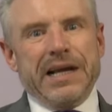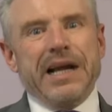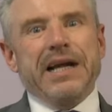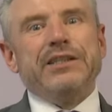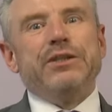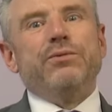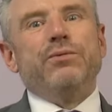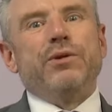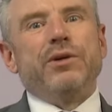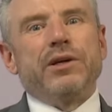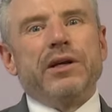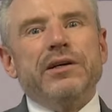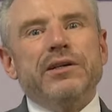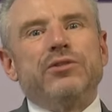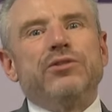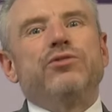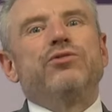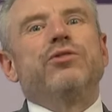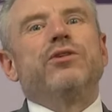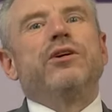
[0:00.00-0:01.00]
and you want to go
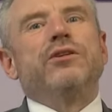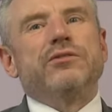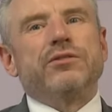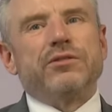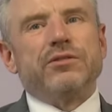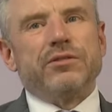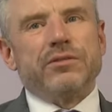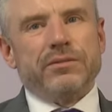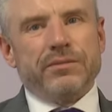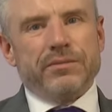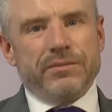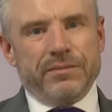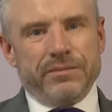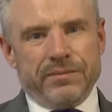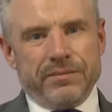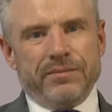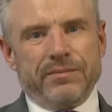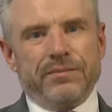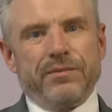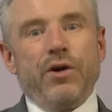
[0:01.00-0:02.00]
into trance.
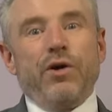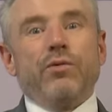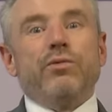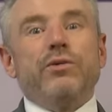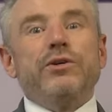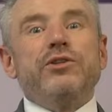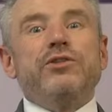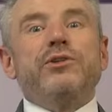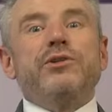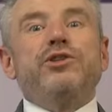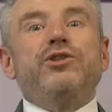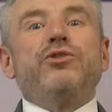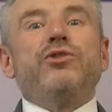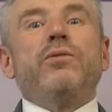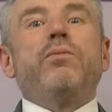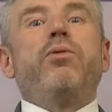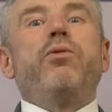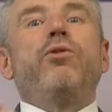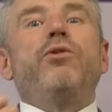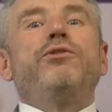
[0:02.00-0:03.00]
What you do is
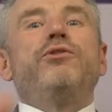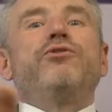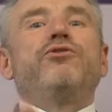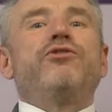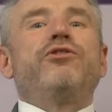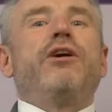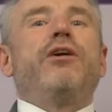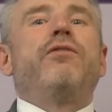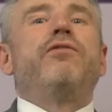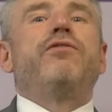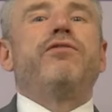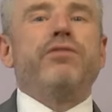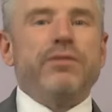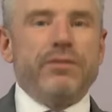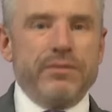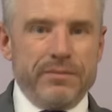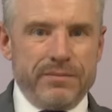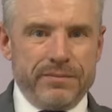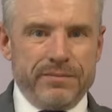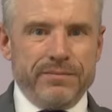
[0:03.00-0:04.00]
you employ
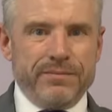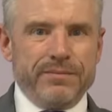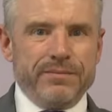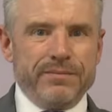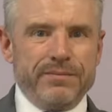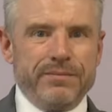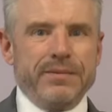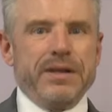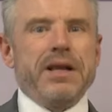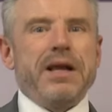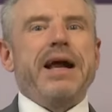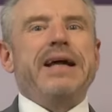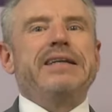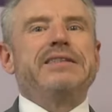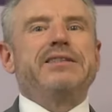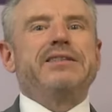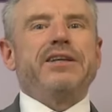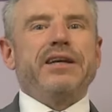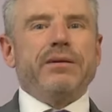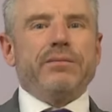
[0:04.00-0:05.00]
yourself
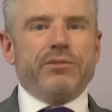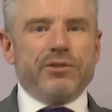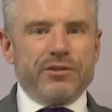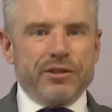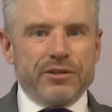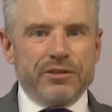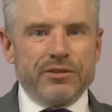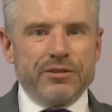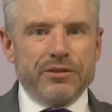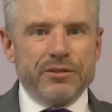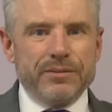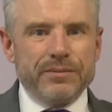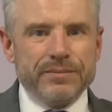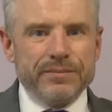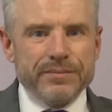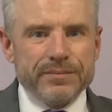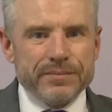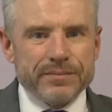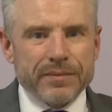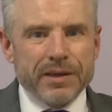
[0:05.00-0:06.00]
as the hypnotist,
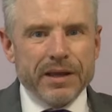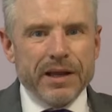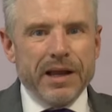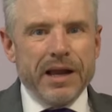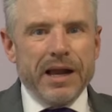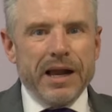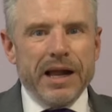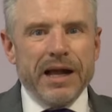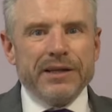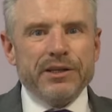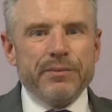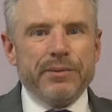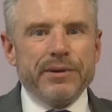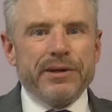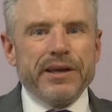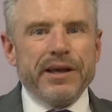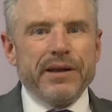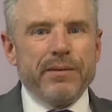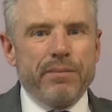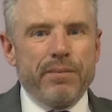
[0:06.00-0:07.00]
and you
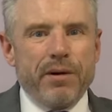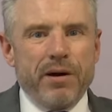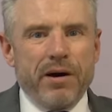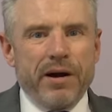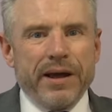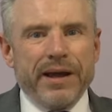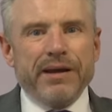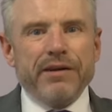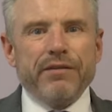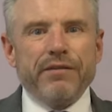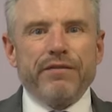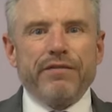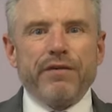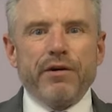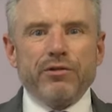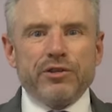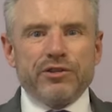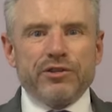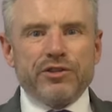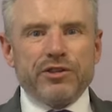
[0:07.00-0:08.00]
begin by
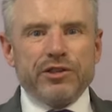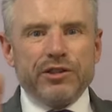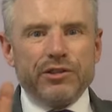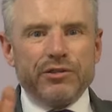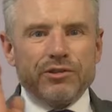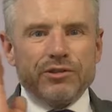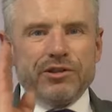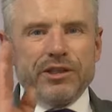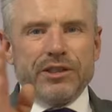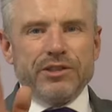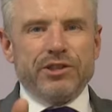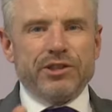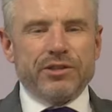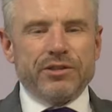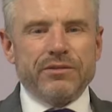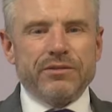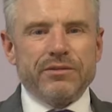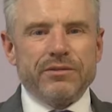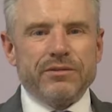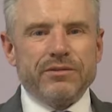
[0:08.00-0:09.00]
focusing your
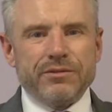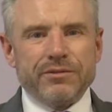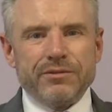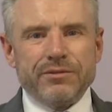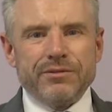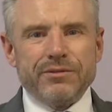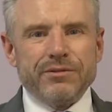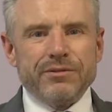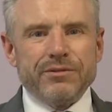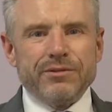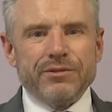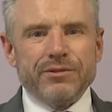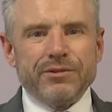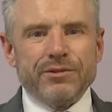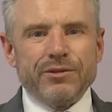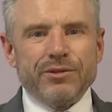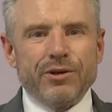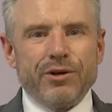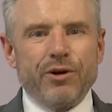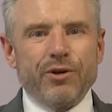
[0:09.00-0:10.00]
attention
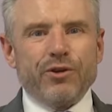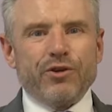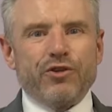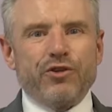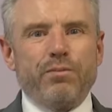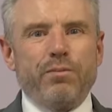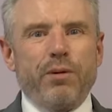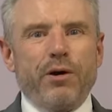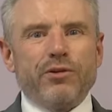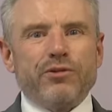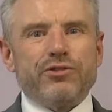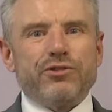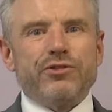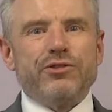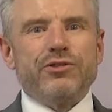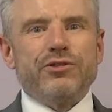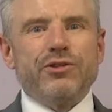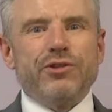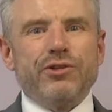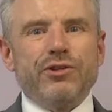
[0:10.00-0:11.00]
on a
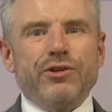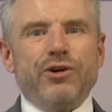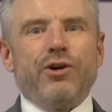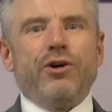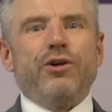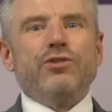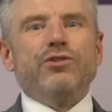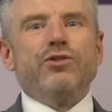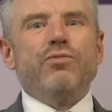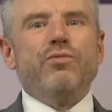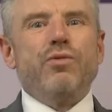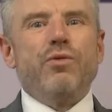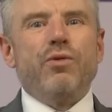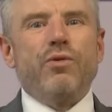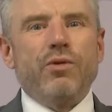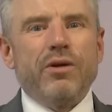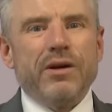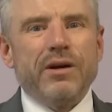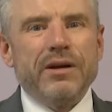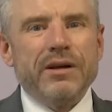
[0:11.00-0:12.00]
spot on the
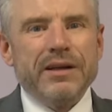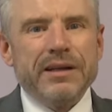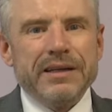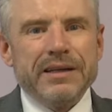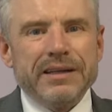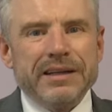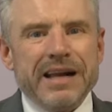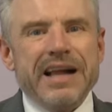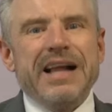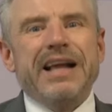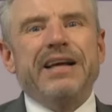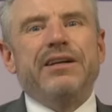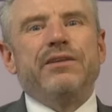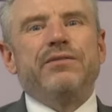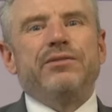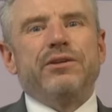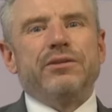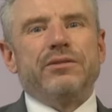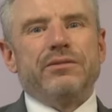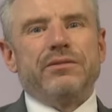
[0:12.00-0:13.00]
wall ahead
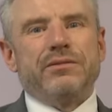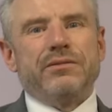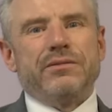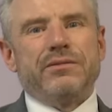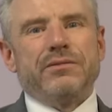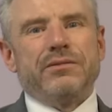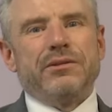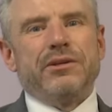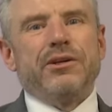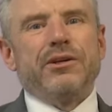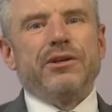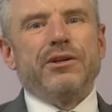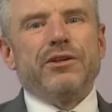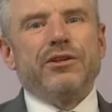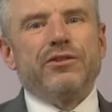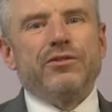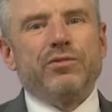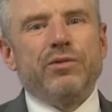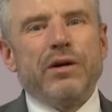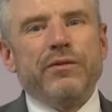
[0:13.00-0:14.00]
of you.
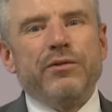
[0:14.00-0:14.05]
So